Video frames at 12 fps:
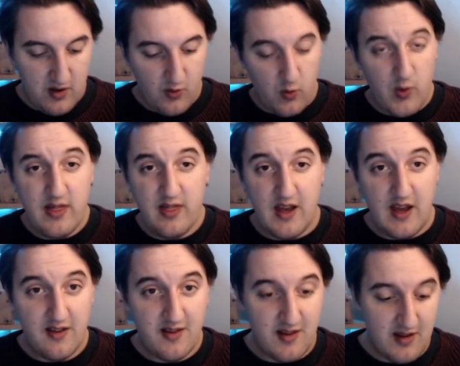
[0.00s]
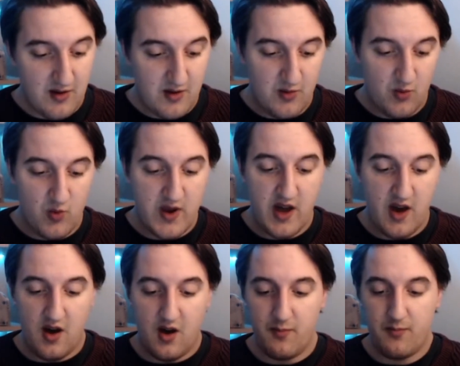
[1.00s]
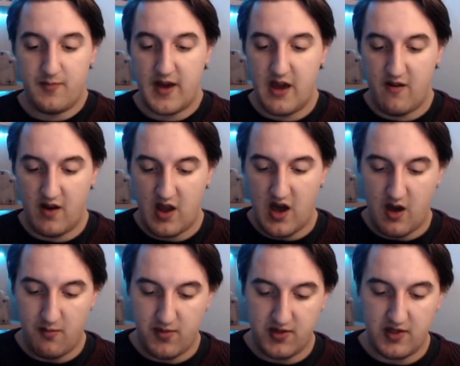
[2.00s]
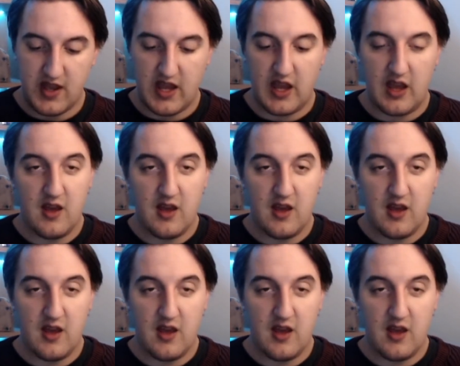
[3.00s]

With this, we are pairing up the